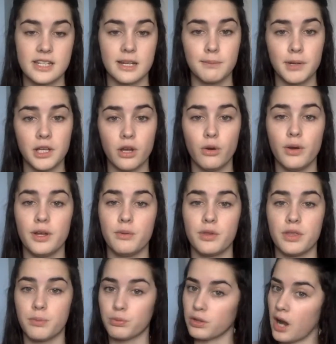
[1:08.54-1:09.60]
I'm going to go in
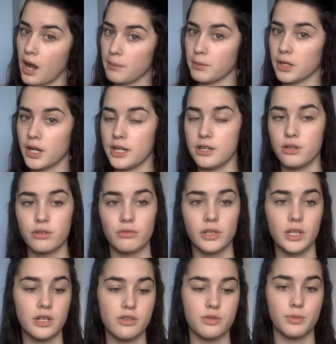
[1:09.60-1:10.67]
with a primer, and you can
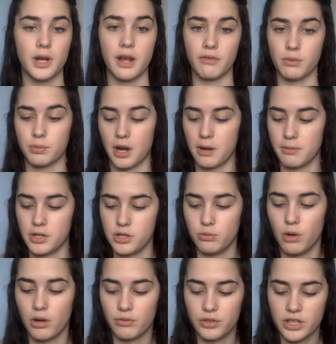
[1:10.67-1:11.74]
really use whatever primer you
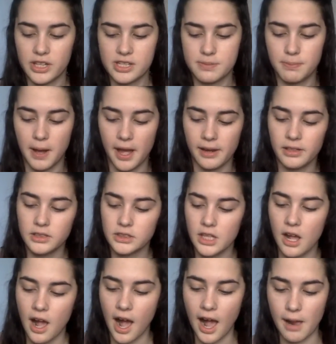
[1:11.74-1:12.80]
want for this, but
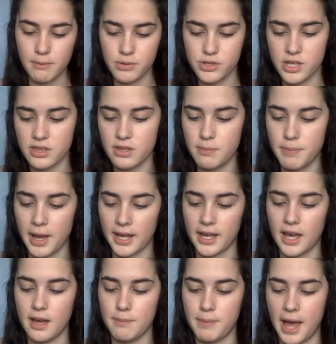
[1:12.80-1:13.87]
I'm using the
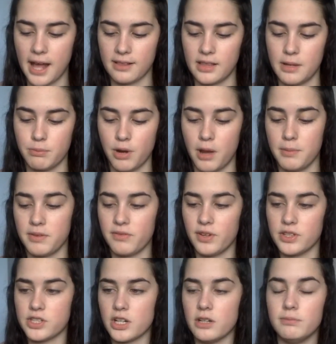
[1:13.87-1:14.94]
Becca Backlight Priming
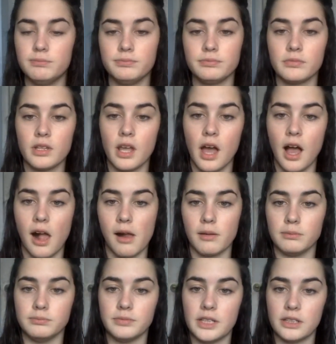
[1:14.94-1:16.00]
Filter.
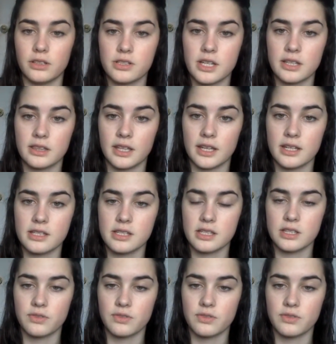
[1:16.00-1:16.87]
It looks like this.